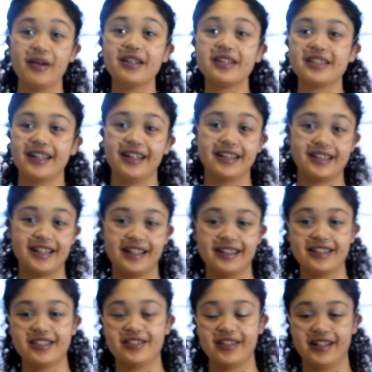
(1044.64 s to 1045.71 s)
say let's get
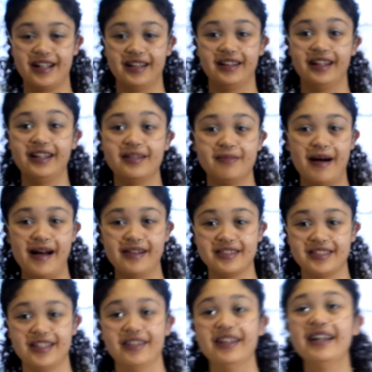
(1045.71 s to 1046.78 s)
this to like a like
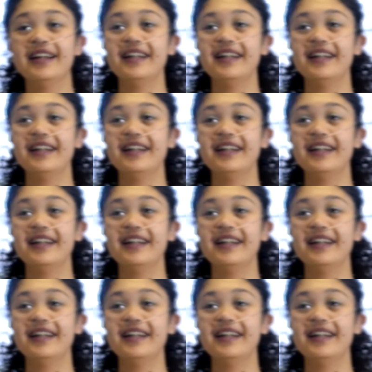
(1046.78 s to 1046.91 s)
milestone.